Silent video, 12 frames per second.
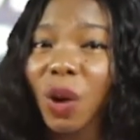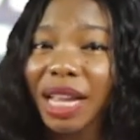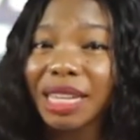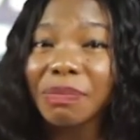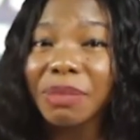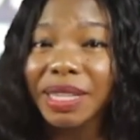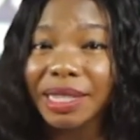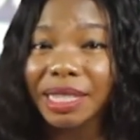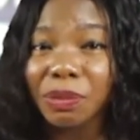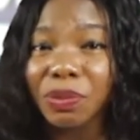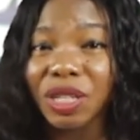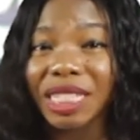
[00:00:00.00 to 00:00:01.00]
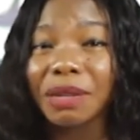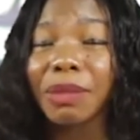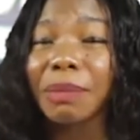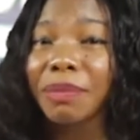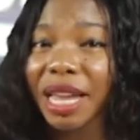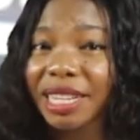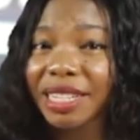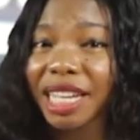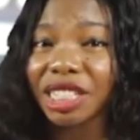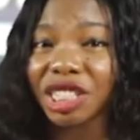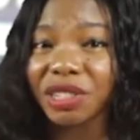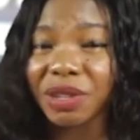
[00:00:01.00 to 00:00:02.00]
widely misinterpreted by many
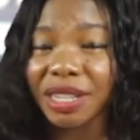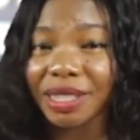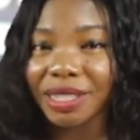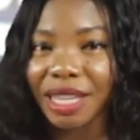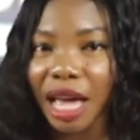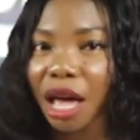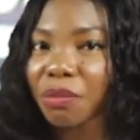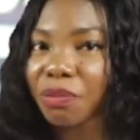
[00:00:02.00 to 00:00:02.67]
Nigerians,